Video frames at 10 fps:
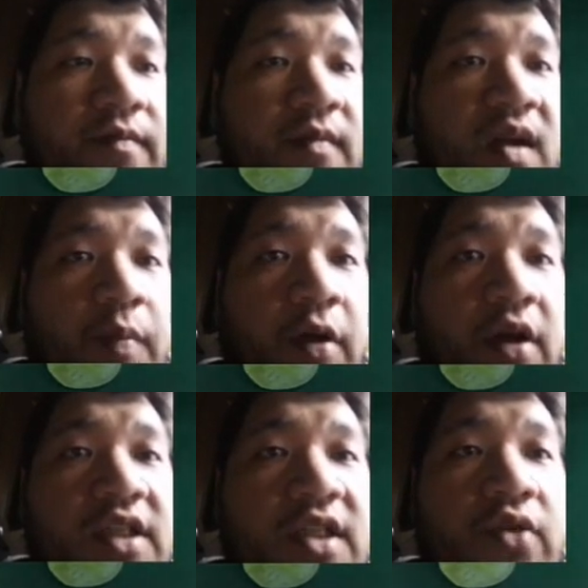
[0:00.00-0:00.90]

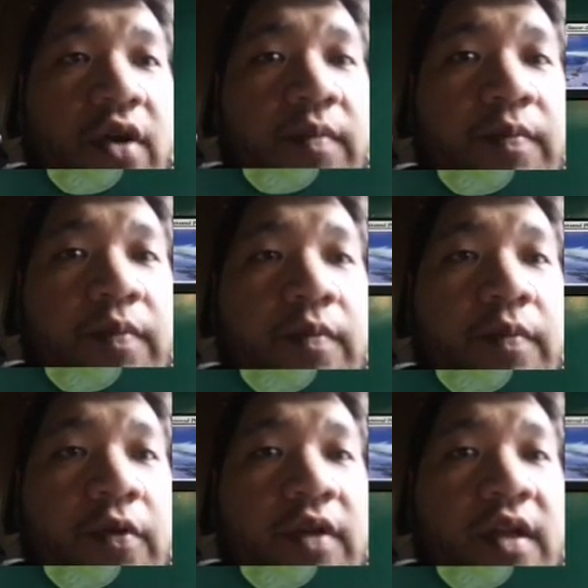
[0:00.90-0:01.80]
Apologies to our
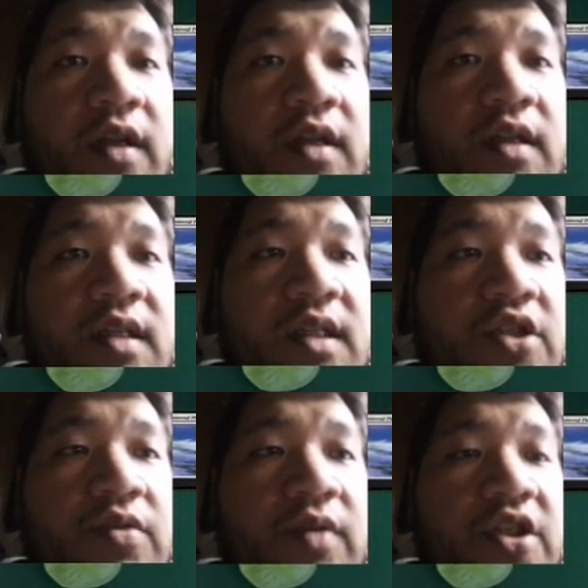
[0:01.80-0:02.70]
opponent on the
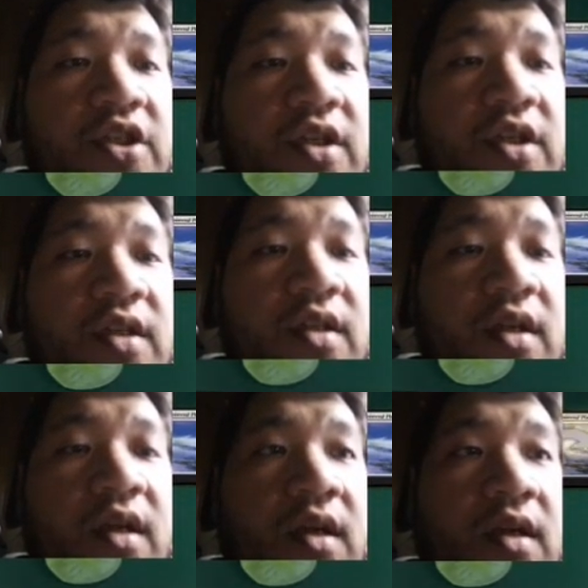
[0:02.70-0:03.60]
situation.
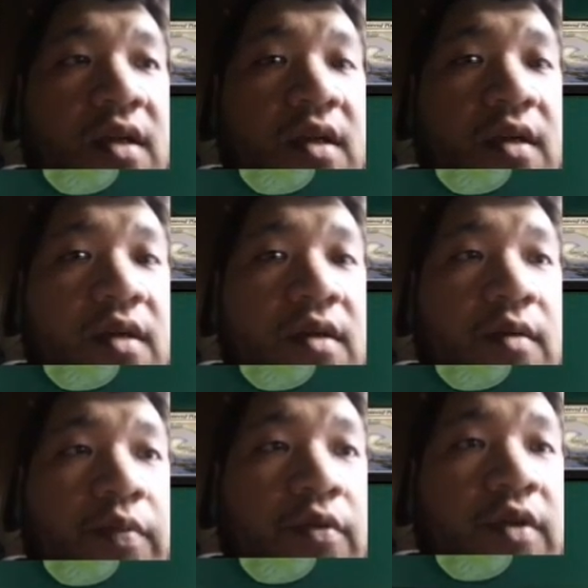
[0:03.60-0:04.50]

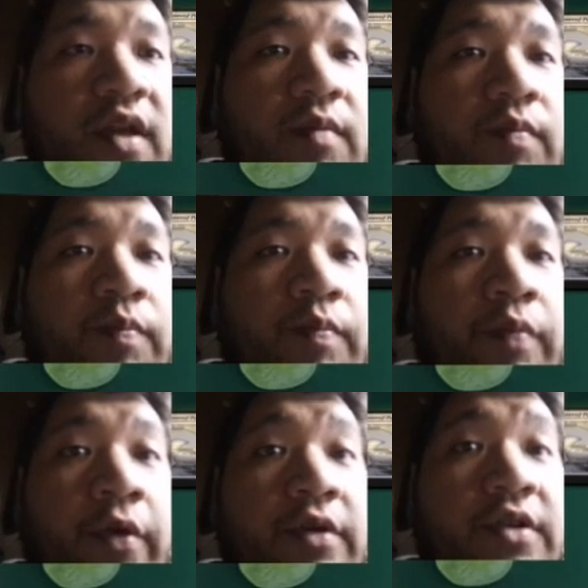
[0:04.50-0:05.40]
Opponent
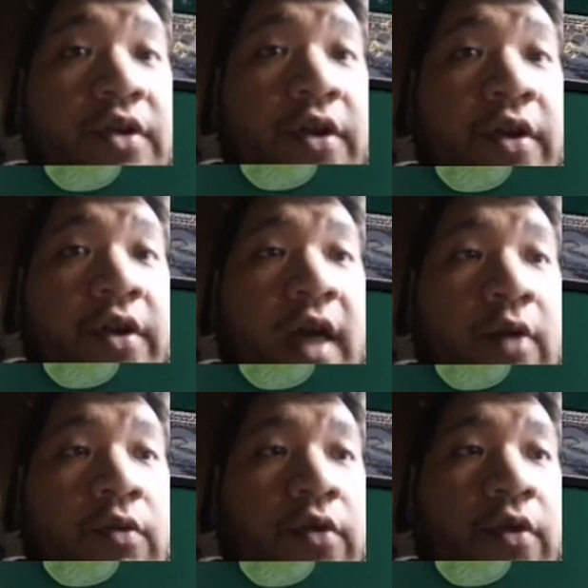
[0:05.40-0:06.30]
burns their counter.